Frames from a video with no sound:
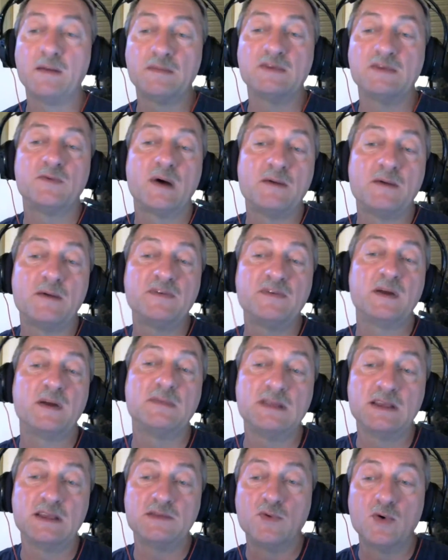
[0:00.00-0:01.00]
one
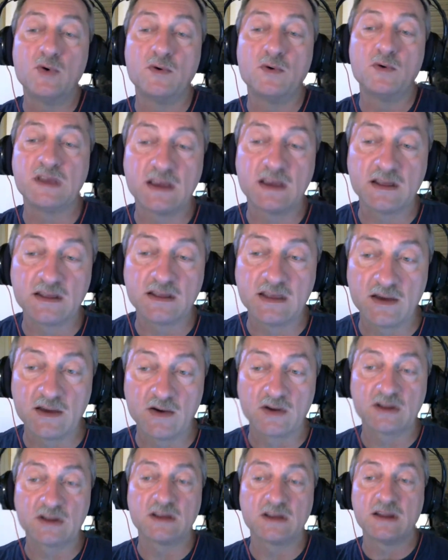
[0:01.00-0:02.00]
family is moving and they
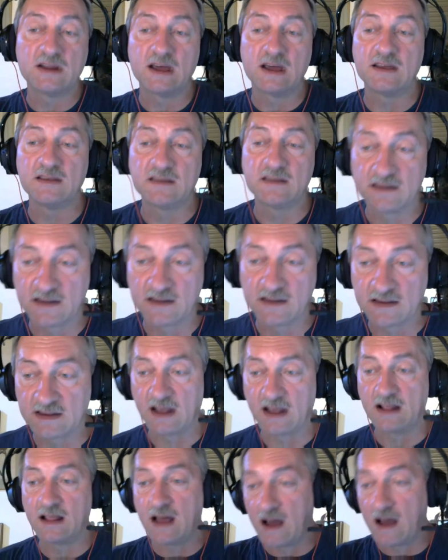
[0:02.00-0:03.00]
organize
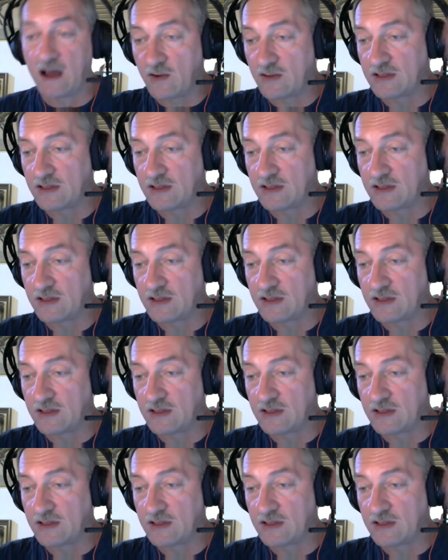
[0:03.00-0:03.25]
sell out